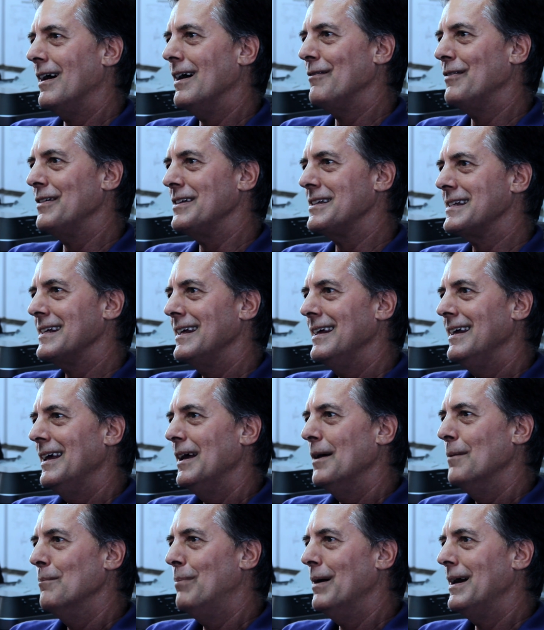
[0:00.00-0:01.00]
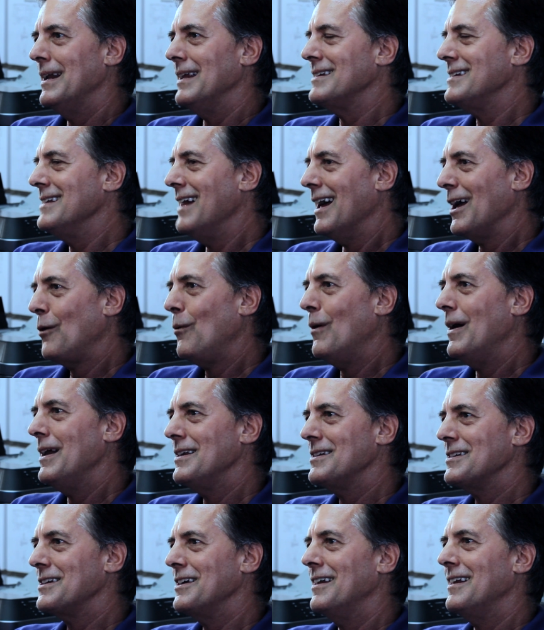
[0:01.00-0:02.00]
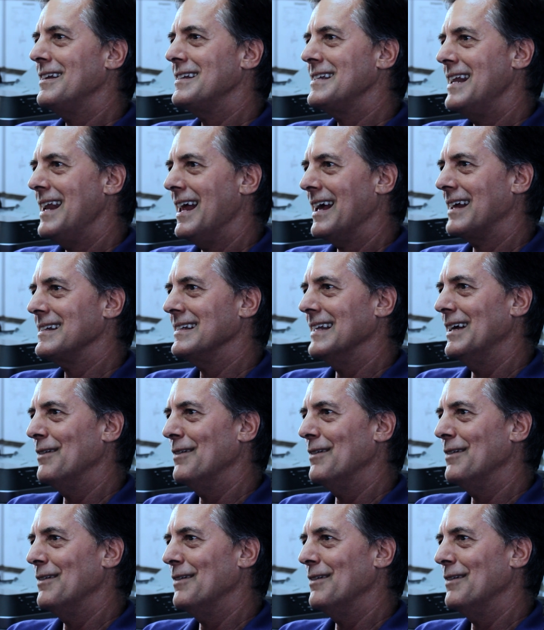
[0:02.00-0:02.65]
Office, but is not quite as good as the next